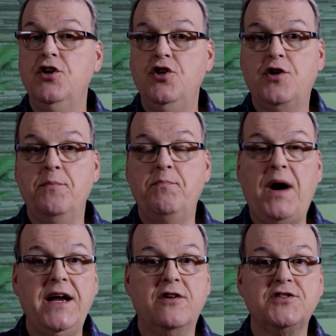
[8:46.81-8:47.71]
You can
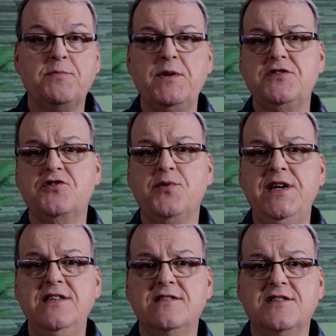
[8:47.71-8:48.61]
buy our split
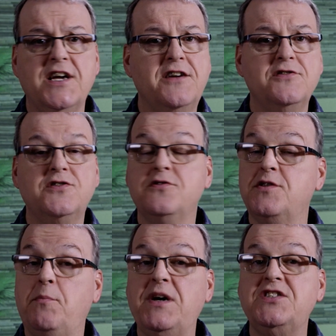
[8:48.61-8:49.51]
screens, tickers. There's
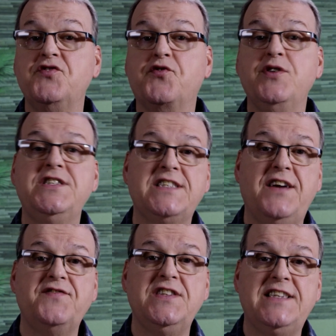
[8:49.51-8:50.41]
a bunch of free
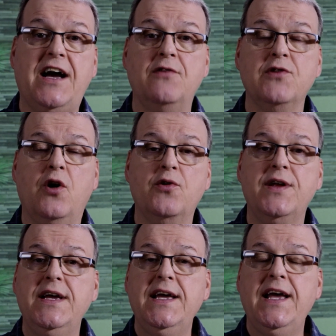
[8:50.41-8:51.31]
stuff to download,
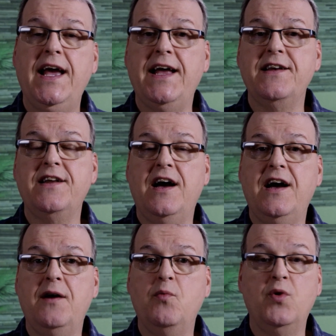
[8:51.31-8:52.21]
and
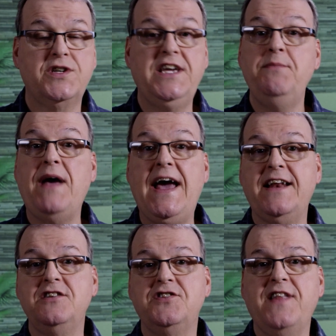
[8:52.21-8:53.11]
uh, we'll keep
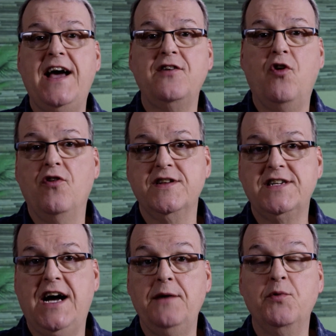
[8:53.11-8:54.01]
adding to that all the
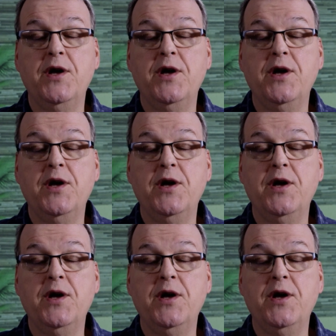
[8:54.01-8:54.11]
time.